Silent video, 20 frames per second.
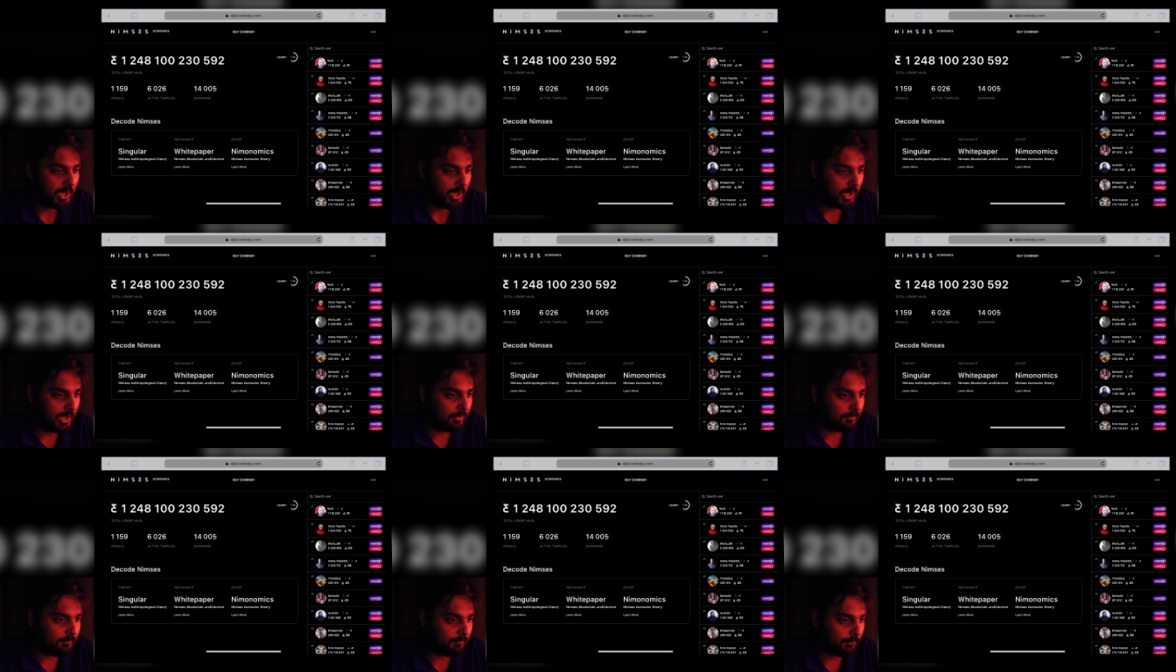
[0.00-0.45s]

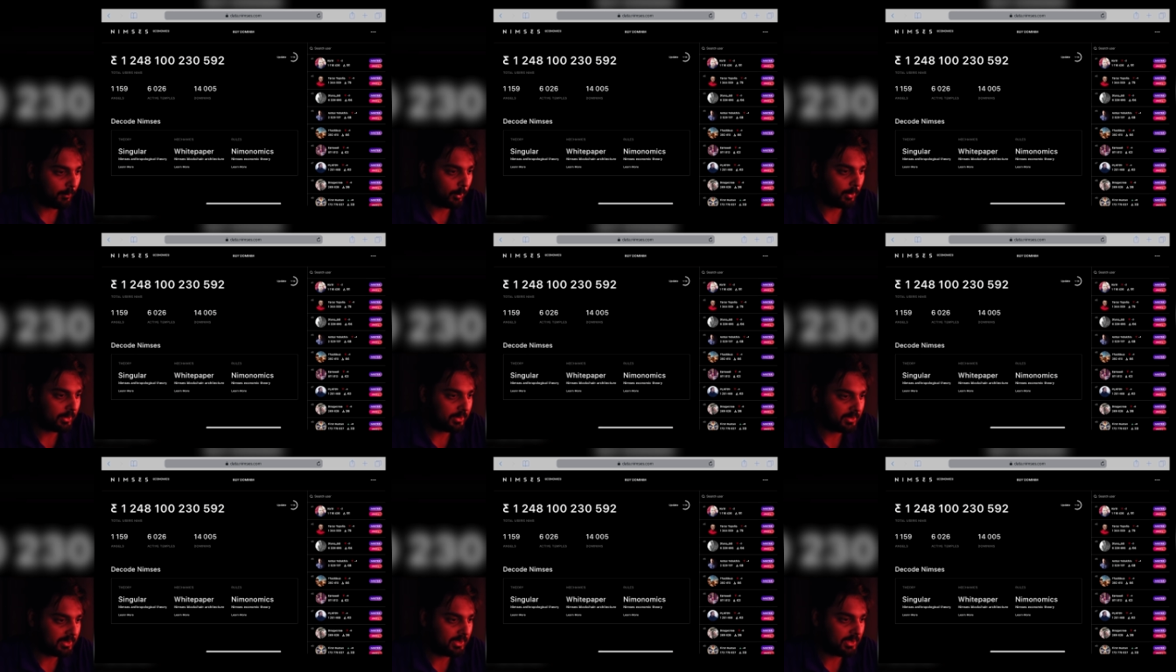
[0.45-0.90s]
and
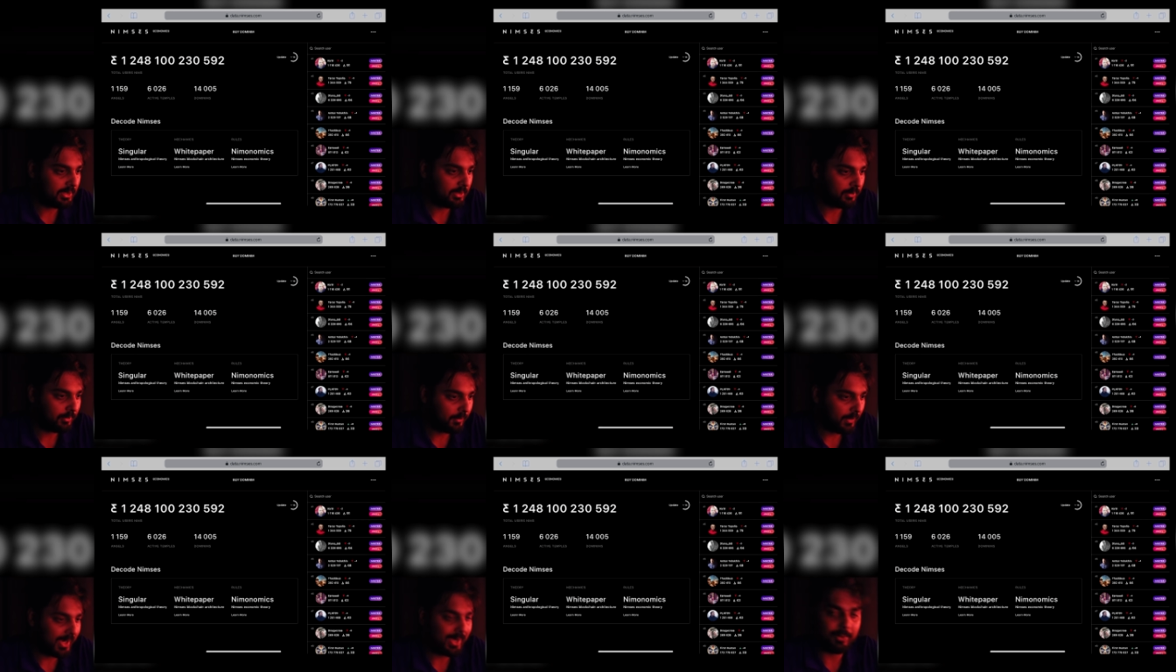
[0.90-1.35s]

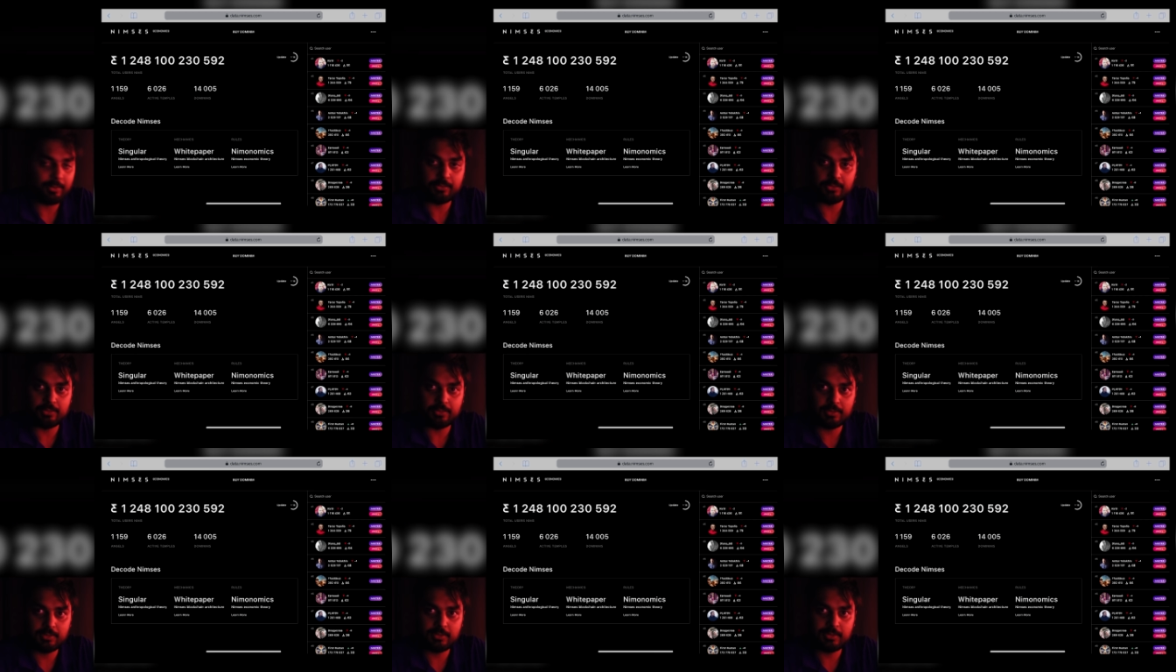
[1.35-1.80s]

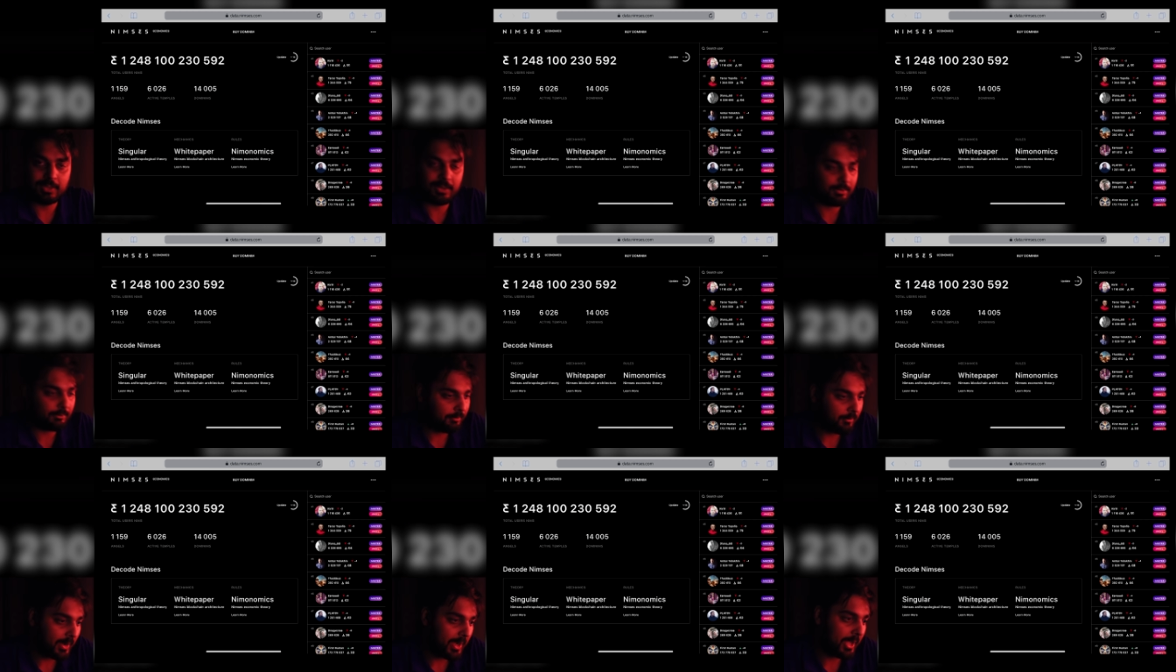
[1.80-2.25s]

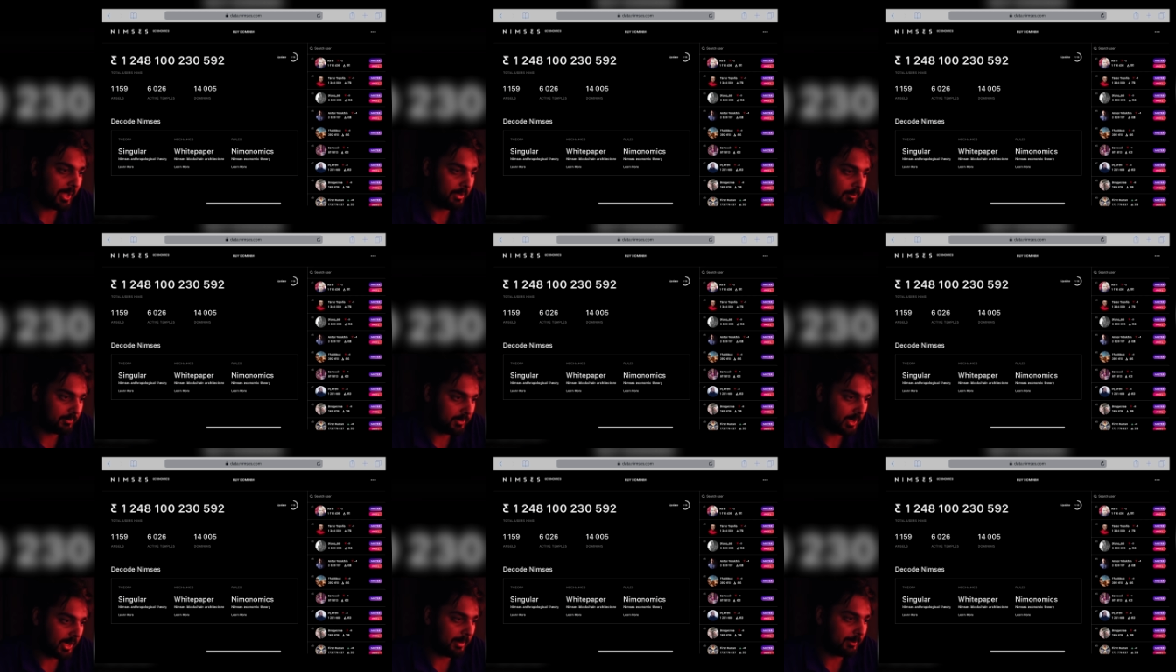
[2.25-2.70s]

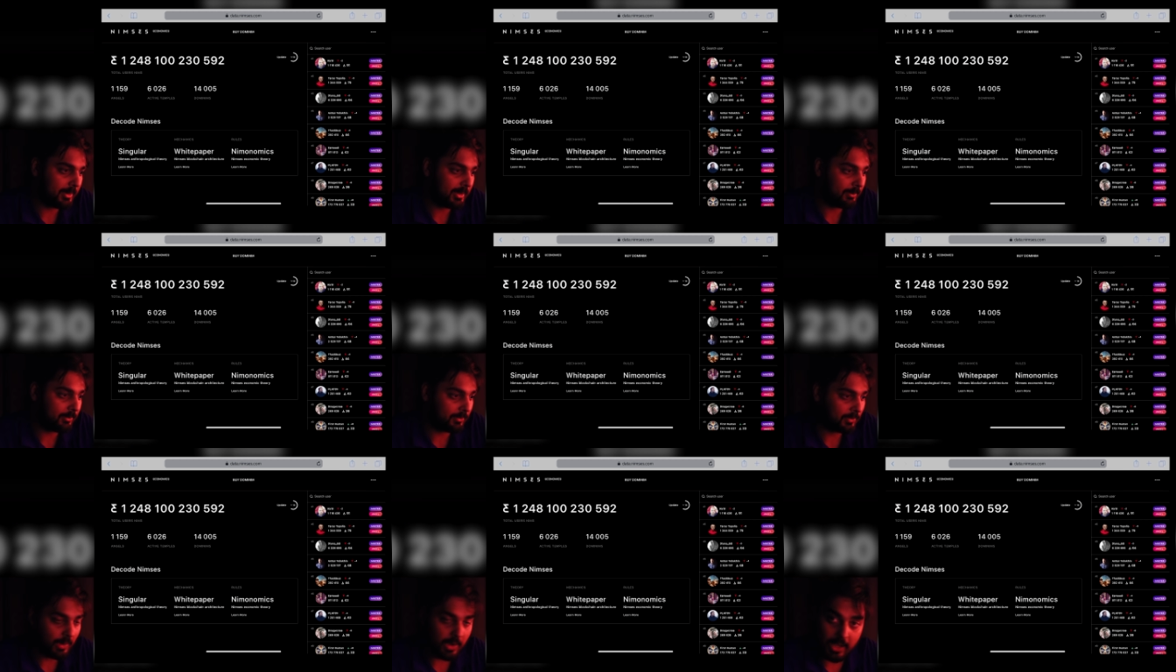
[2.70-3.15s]
14,005
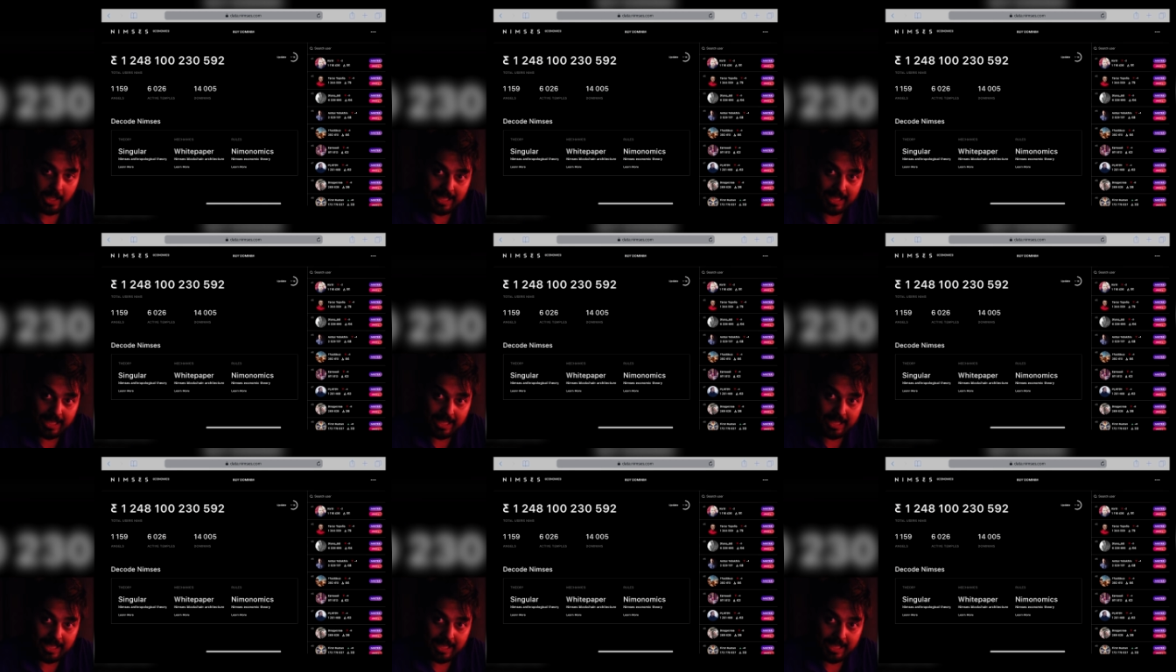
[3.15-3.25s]
dominims